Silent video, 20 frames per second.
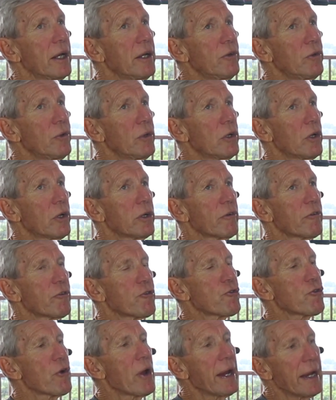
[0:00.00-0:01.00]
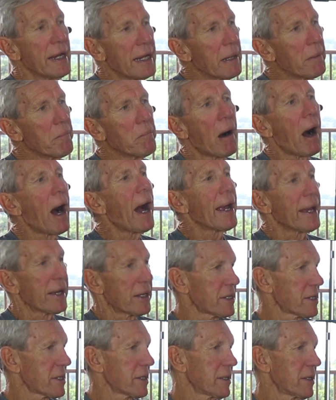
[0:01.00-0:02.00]
do a lot of training by
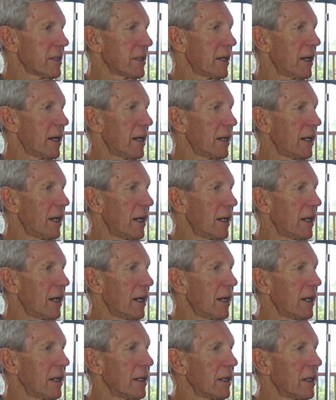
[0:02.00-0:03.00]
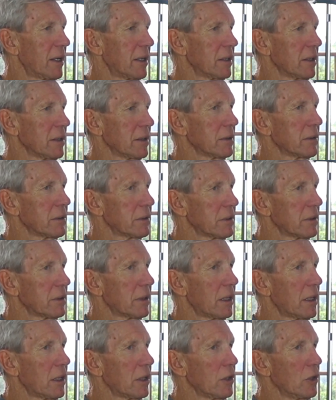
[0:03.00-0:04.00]
it. I'll
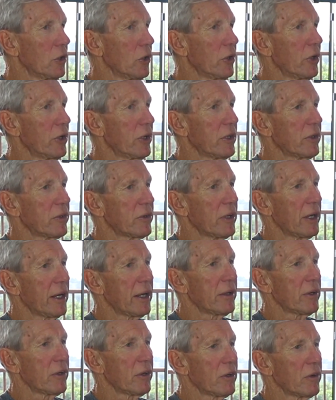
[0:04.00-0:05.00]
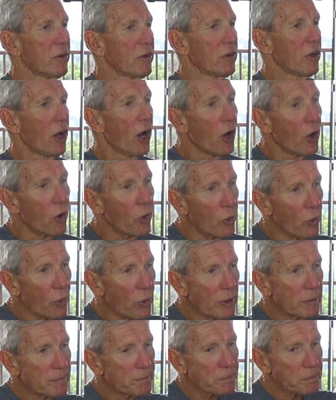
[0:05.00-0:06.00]
look at it and
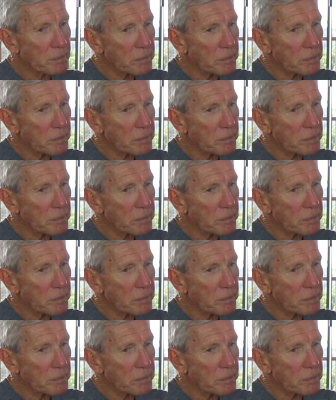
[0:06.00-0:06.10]
know